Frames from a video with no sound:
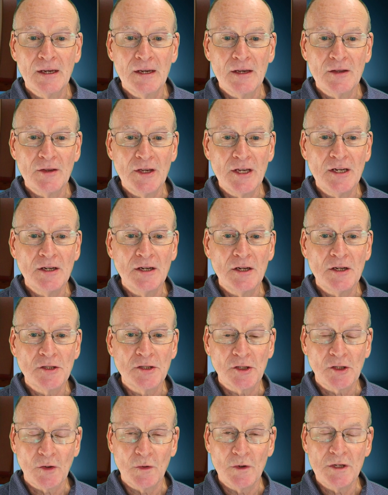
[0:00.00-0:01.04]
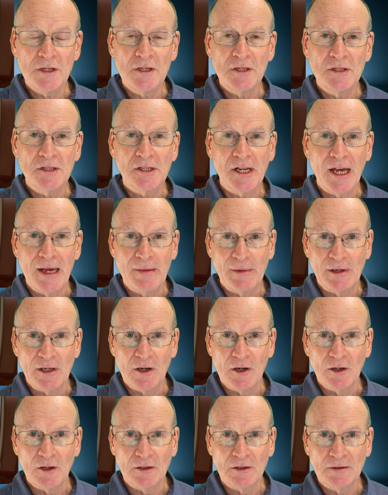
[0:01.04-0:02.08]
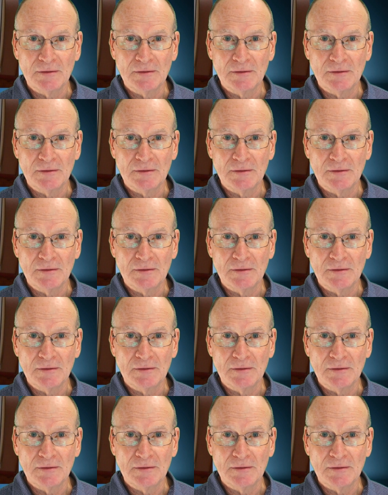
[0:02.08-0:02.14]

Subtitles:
Then screens came along.